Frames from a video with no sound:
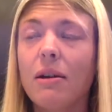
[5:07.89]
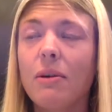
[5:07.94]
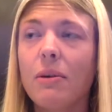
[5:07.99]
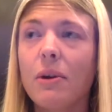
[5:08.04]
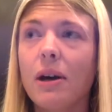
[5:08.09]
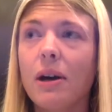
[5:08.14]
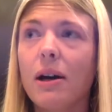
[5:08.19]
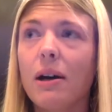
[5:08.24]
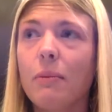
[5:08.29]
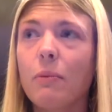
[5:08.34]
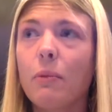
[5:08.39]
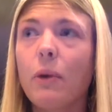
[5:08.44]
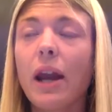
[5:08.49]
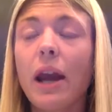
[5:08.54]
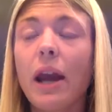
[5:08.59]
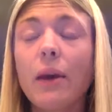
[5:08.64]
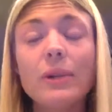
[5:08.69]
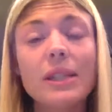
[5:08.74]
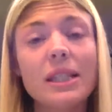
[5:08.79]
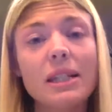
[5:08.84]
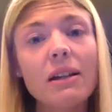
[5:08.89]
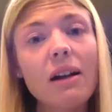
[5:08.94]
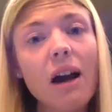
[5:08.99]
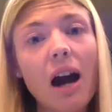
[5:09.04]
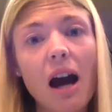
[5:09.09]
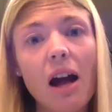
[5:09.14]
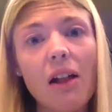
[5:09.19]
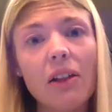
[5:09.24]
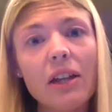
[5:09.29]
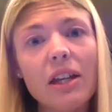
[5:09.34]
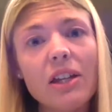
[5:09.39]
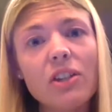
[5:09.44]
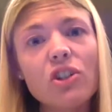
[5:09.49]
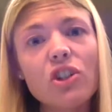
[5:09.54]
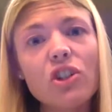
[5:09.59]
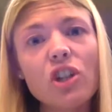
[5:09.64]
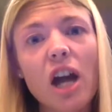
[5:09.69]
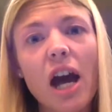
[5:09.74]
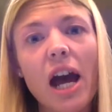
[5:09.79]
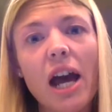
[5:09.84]
When I was in
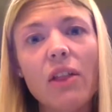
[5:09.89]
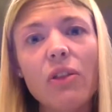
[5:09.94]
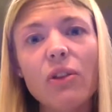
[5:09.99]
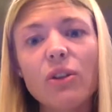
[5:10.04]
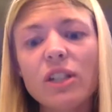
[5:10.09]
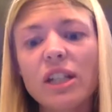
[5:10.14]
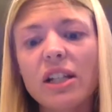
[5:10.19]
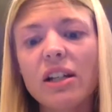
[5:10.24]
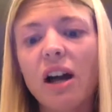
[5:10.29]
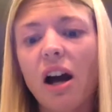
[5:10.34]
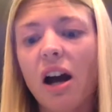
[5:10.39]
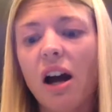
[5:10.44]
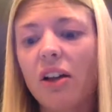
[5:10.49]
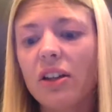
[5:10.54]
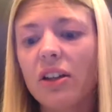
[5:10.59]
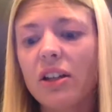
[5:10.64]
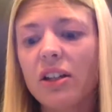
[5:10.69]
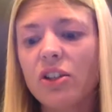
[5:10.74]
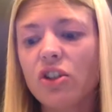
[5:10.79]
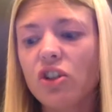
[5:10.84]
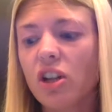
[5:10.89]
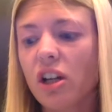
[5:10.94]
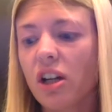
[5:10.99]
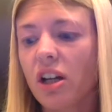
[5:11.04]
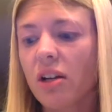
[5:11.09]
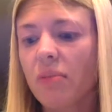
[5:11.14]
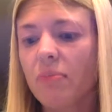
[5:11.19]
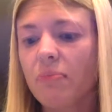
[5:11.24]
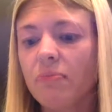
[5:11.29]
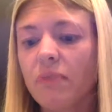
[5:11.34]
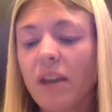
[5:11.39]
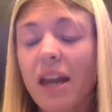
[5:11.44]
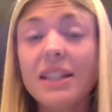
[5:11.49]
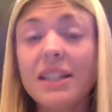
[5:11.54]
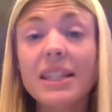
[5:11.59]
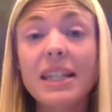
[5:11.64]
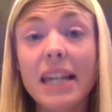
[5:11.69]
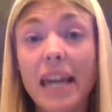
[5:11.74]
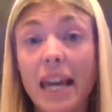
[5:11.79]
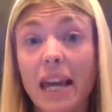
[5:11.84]
college, I looked at college as
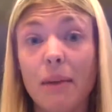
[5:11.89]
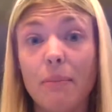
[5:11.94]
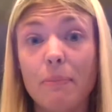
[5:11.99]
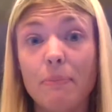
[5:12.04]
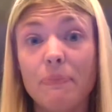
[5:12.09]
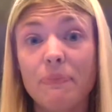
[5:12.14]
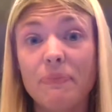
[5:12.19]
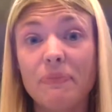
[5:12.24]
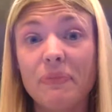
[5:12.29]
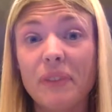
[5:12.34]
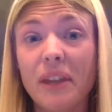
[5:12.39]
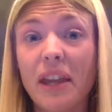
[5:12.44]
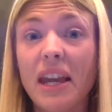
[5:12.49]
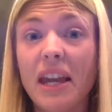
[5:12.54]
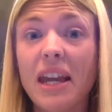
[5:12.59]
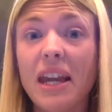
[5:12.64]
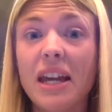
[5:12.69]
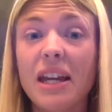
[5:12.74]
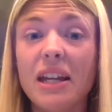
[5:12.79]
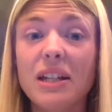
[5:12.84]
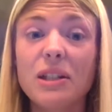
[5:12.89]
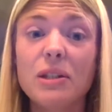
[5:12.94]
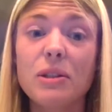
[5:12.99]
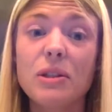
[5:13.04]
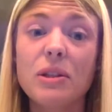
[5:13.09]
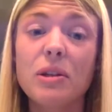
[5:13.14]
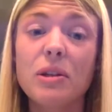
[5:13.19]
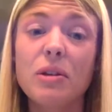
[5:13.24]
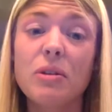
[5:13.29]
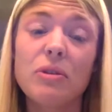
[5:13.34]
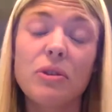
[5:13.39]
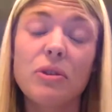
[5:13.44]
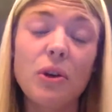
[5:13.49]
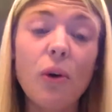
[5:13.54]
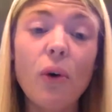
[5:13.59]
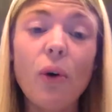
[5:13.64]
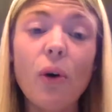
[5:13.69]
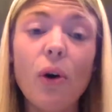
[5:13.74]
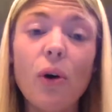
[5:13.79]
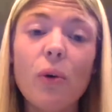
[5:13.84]
a game, and the
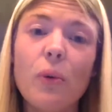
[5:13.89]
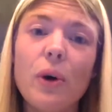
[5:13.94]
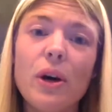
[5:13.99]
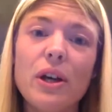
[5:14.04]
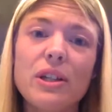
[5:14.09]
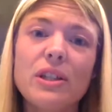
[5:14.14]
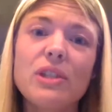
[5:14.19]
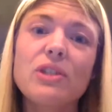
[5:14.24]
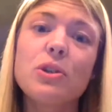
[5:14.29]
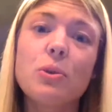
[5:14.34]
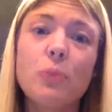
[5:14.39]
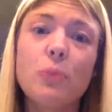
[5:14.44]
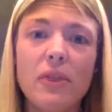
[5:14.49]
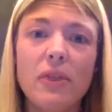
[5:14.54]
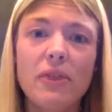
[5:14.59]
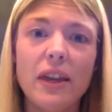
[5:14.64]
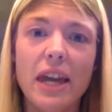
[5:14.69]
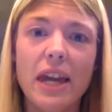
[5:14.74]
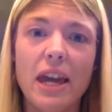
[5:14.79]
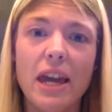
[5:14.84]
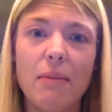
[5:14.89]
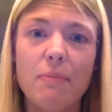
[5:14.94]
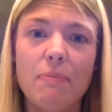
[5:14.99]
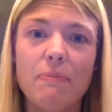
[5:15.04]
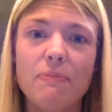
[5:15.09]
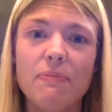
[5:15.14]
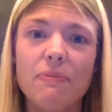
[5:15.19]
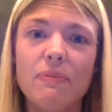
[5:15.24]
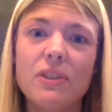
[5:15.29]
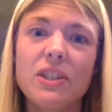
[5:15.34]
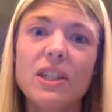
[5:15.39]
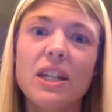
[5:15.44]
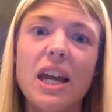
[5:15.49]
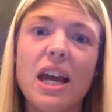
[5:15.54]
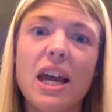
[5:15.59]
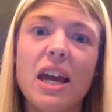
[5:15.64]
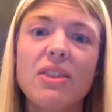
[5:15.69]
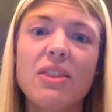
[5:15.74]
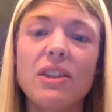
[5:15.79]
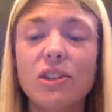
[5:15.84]
goal was to win the game, to
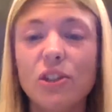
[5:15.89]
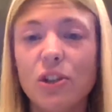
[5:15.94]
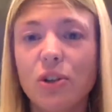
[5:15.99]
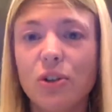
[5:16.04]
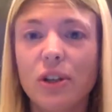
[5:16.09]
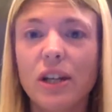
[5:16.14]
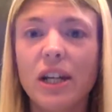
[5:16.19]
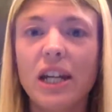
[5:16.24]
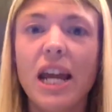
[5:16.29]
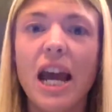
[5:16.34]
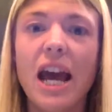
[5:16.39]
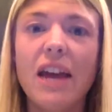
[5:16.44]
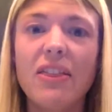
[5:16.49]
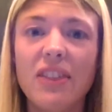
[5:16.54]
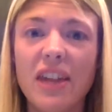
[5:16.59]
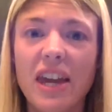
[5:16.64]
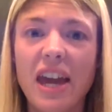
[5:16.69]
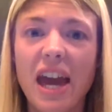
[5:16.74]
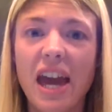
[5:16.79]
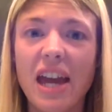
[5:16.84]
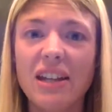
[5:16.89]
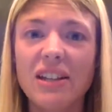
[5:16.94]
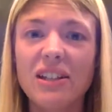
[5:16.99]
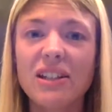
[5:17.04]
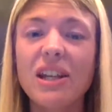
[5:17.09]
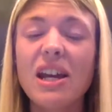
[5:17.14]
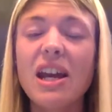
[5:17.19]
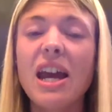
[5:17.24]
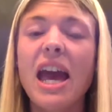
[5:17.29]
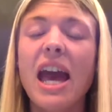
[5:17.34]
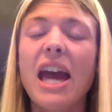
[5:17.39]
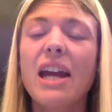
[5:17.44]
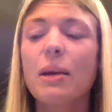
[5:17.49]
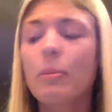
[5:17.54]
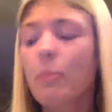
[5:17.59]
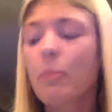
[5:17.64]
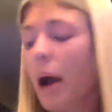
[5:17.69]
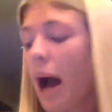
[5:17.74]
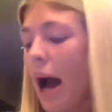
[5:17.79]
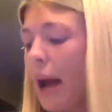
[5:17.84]
get the degree at the end.
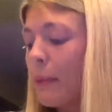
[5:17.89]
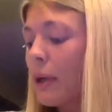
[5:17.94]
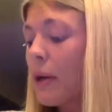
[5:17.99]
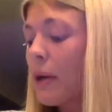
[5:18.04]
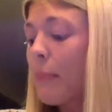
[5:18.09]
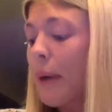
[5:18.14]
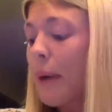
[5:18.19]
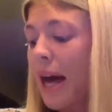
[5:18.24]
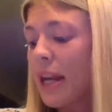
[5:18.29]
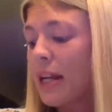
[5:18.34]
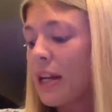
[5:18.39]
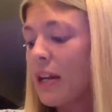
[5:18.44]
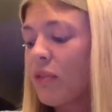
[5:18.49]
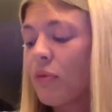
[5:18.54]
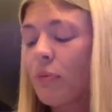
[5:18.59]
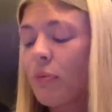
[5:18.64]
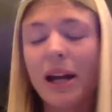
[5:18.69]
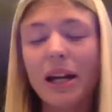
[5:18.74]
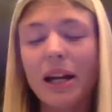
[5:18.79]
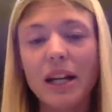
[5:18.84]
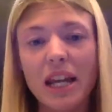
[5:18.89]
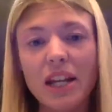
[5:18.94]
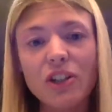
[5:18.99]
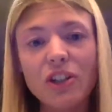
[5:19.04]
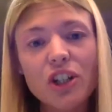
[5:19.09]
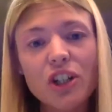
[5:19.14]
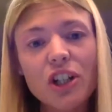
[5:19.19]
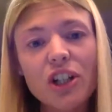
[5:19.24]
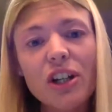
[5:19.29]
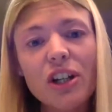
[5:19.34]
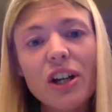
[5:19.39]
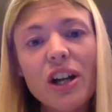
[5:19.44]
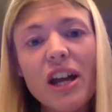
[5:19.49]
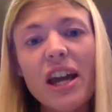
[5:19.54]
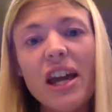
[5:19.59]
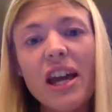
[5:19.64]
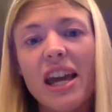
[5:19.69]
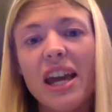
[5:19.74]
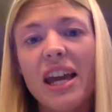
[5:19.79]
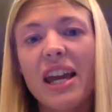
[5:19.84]
And I'm competitive by nature,
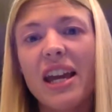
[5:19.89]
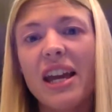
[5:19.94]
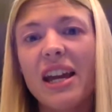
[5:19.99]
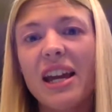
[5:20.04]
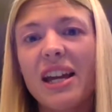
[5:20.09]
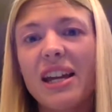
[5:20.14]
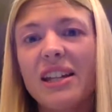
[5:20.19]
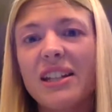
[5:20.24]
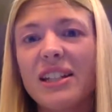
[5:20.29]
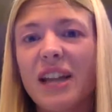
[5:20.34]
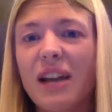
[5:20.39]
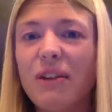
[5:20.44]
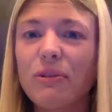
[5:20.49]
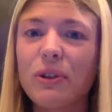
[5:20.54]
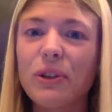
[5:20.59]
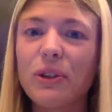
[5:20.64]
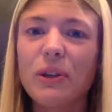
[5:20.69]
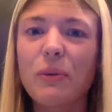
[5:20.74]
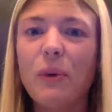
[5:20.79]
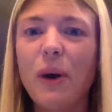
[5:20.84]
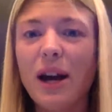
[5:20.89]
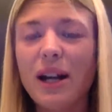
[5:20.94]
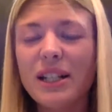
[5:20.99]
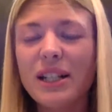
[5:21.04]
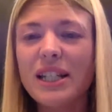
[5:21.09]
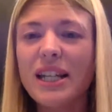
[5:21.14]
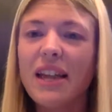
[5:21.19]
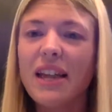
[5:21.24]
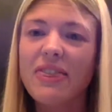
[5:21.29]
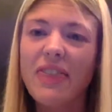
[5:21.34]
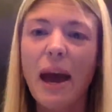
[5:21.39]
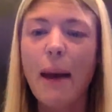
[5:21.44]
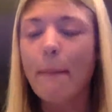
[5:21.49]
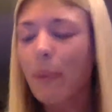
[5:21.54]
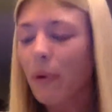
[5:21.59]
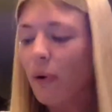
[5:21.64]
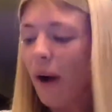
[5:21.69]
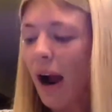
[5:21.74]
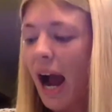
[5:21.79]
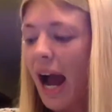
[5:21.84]
and I really want to get that
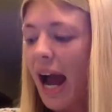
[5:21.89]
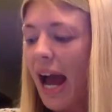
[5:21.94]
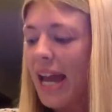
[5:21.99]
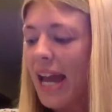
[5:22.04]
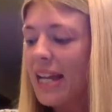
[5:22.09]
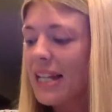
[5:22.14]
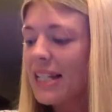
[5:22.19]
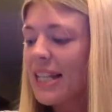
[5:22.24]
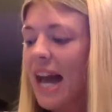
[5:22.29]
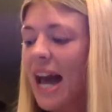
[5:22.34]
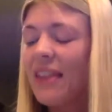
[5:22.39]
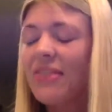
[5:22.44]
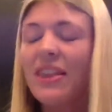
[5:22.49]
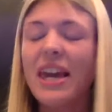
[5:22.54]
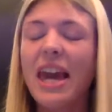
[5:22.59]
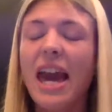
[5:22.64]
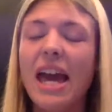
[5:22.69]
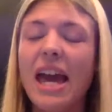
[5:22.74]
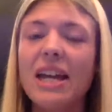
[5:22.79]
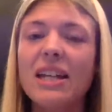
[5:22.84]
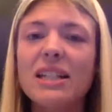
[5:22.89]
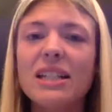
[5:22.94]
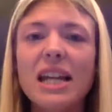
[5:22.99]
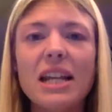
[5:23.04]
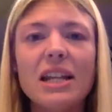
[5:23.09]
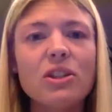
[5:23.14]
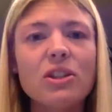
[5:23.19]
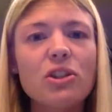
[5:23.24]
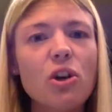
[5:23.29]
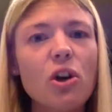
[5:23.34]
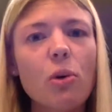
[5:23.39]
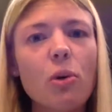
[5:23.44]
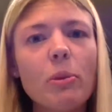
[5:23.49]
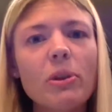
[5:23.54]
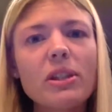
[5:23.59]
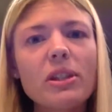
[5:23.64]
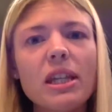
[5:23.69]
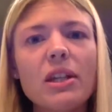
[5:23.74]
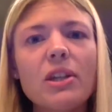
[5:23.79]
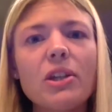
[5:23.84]
prize at the end. And it's
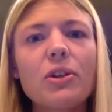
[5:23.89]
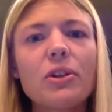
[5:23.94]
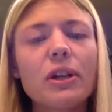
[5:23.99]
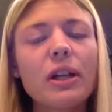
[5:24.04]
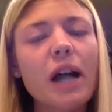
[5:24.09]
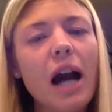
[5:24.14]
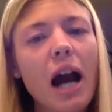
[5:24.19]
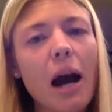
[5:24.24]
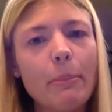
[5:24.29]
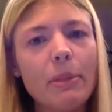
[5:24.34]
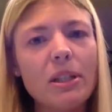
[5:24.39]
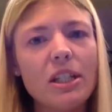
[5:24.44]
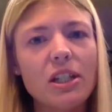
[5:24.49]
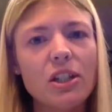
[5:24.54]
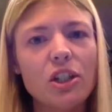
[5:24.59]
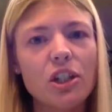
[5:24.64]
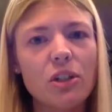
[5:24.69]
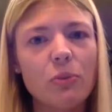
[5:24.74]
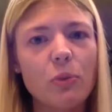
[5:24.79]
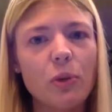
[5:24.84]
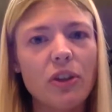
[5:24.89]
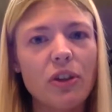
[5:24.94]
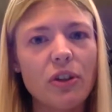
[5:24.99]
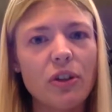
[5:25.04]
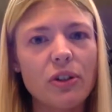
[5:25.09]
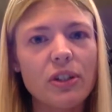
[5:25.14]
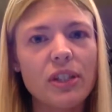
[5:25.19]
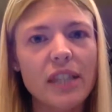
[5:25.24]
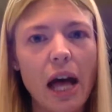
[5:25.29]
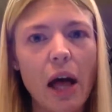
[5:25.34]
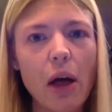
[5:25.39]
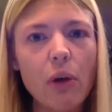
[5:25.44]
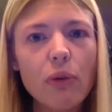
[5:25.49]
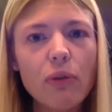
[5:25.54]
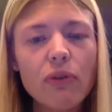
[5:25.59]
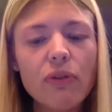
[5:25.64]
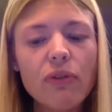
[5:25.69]
almost like you're in competition with yourself.